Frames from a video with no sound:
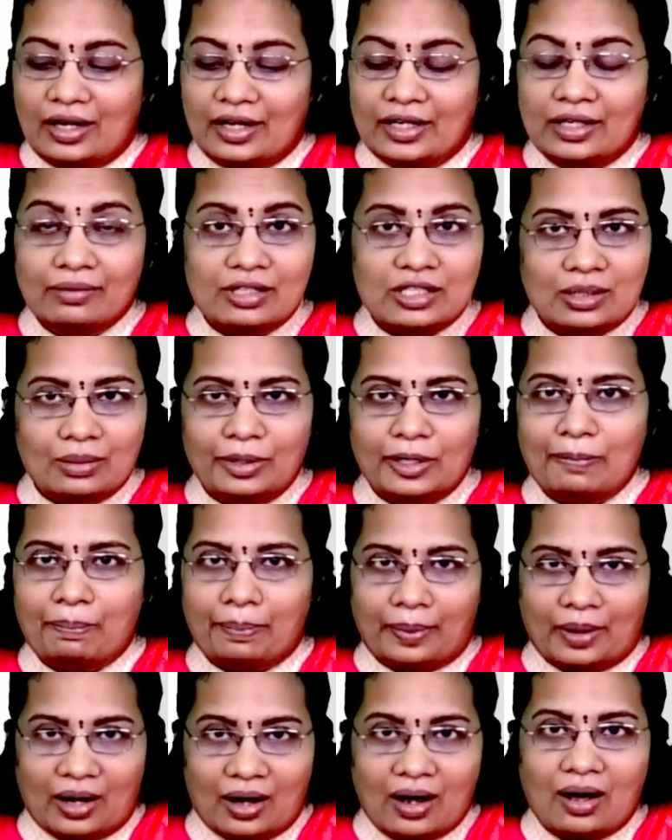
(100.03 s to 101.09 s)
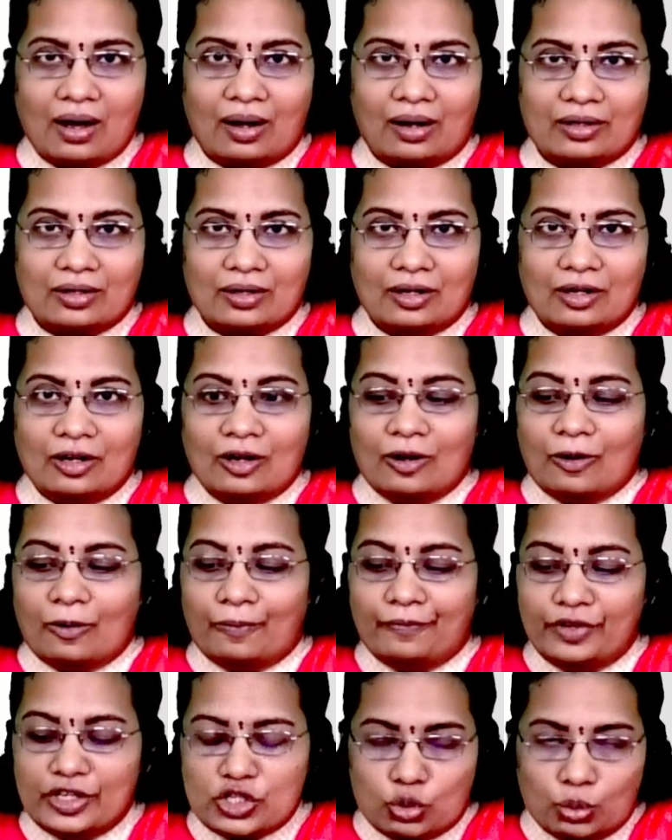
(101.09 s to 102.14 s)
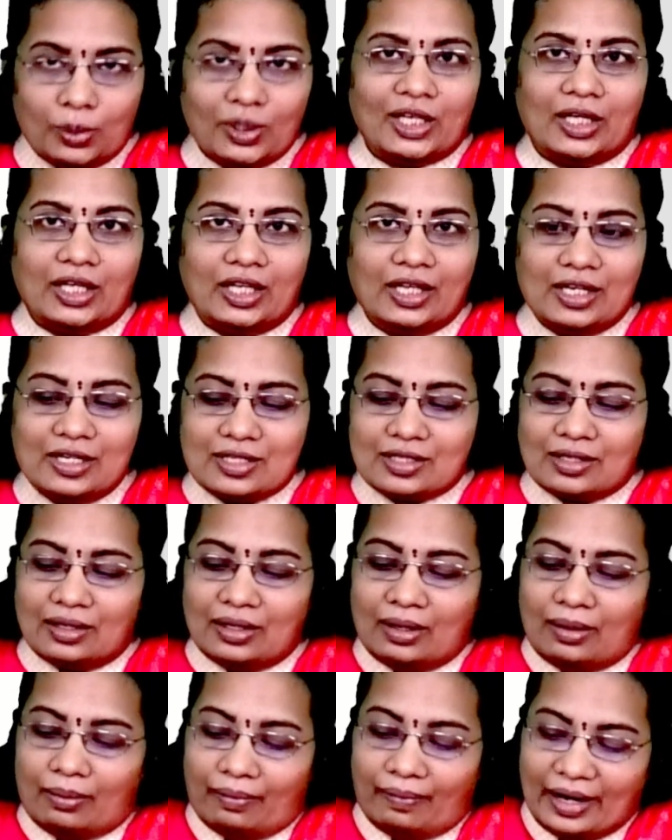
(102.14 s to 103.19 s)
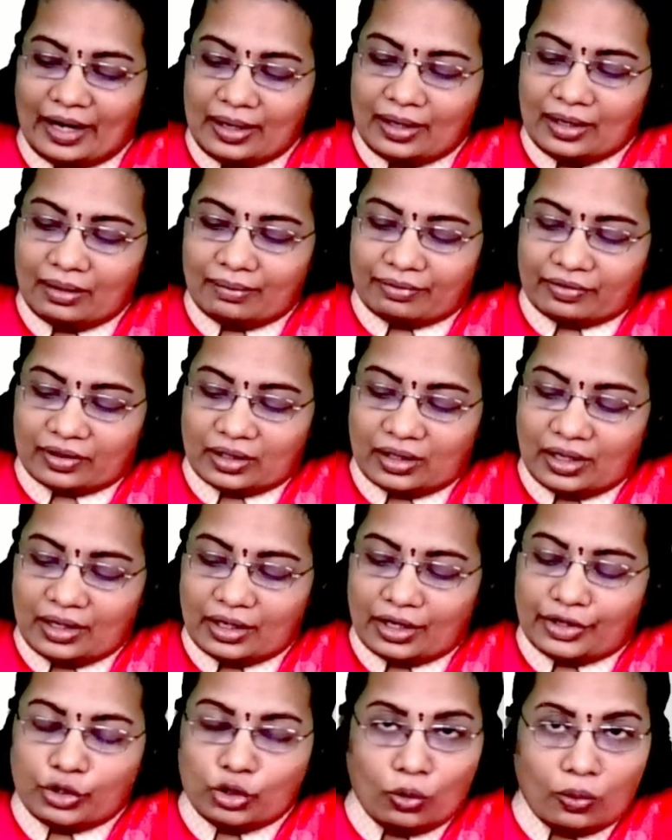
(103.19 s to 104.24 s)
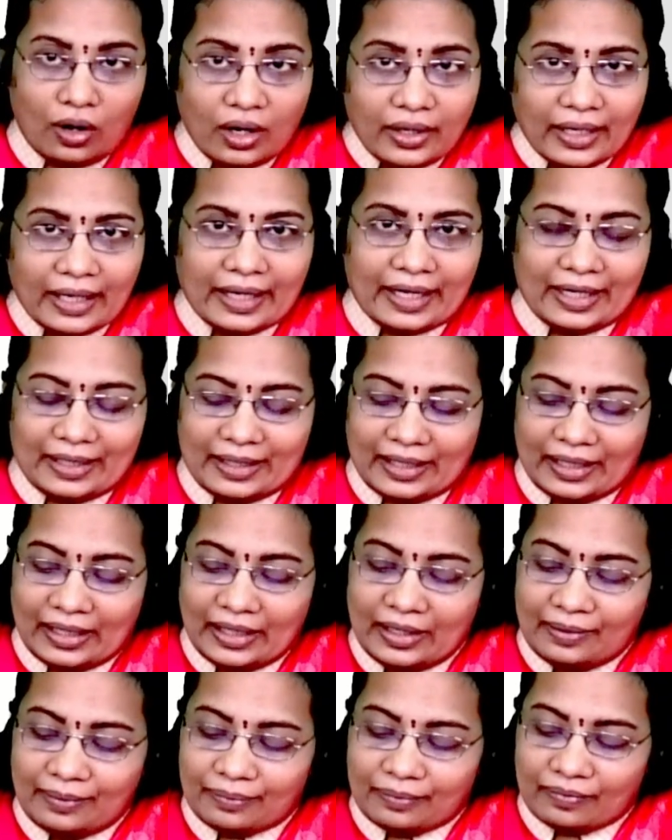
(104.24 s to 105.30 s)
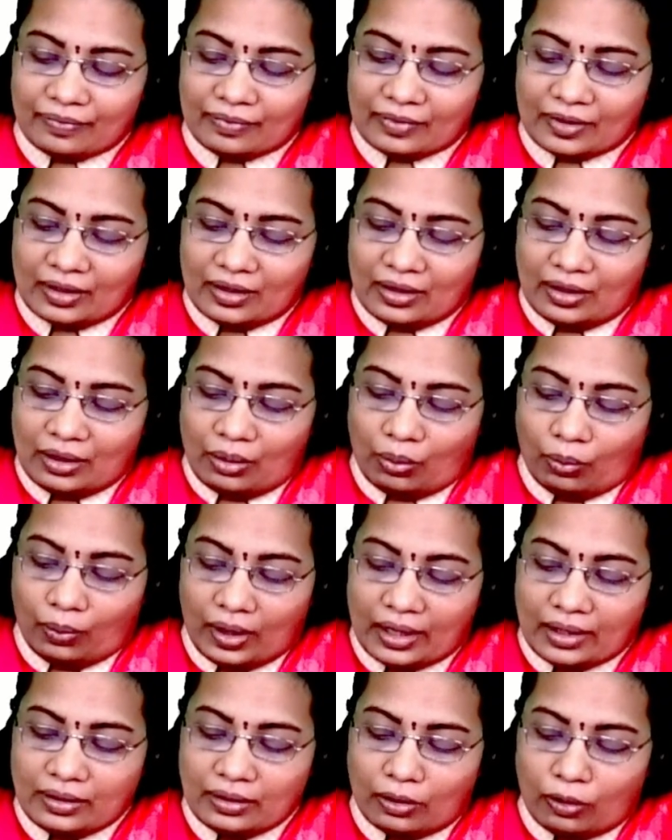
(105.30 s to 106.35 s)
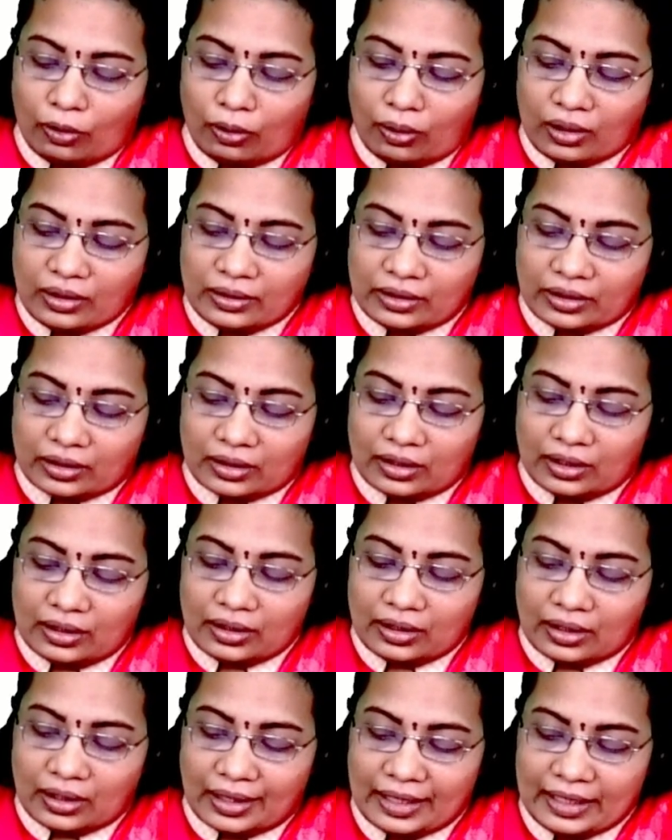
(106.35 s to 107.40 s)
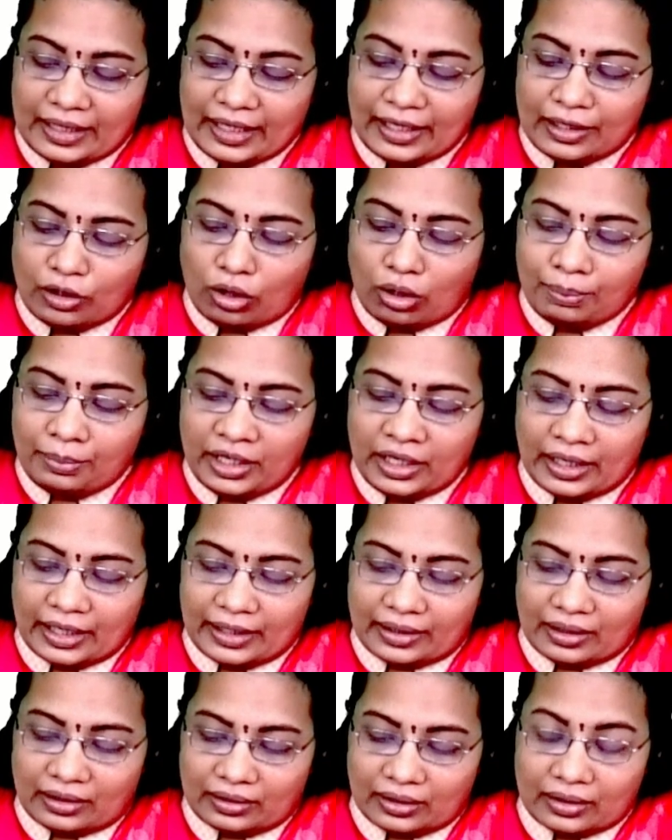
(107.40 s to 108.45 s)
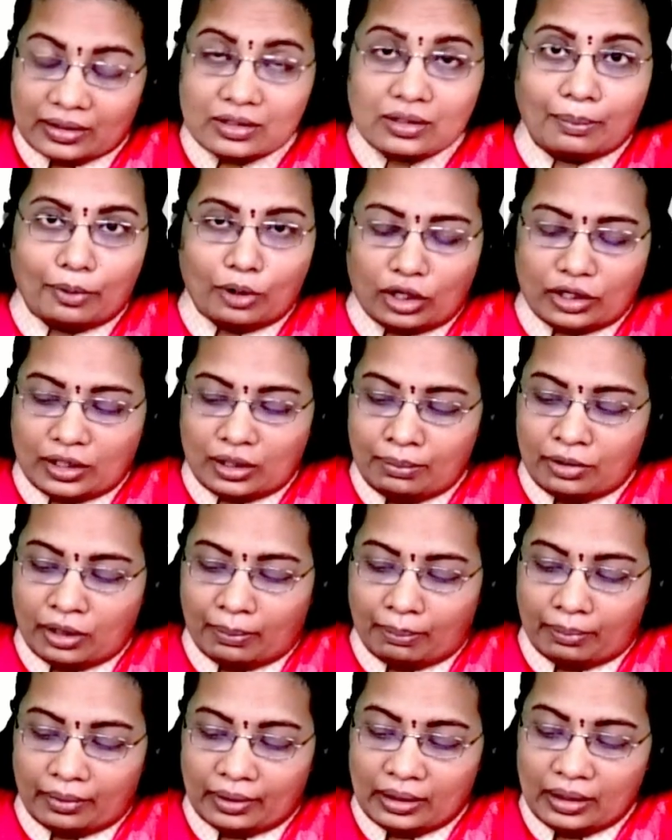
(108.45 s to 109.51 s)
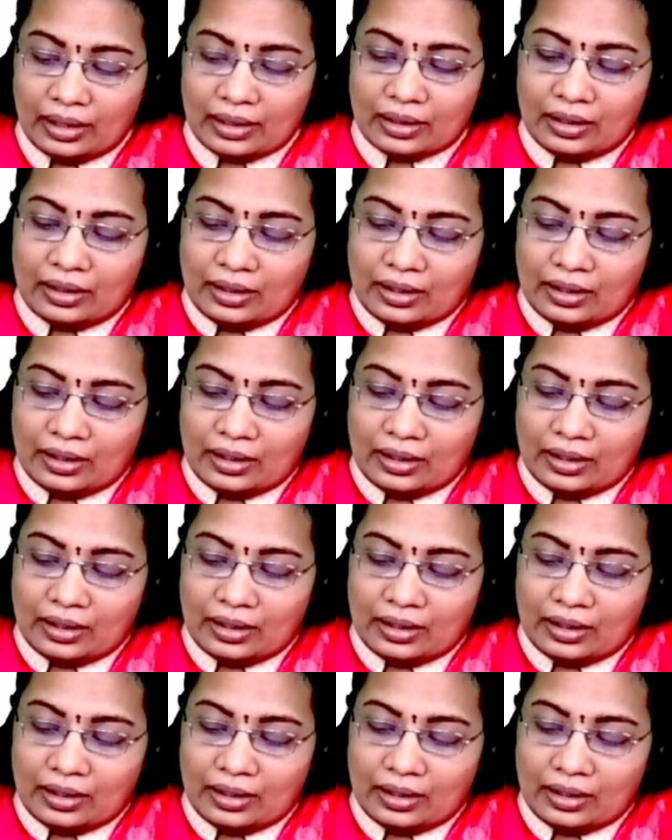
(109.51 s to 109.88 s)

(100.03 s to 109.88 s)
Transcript: divisible part, which means whenever you are getting 1 on the denominator, that is the bottom number,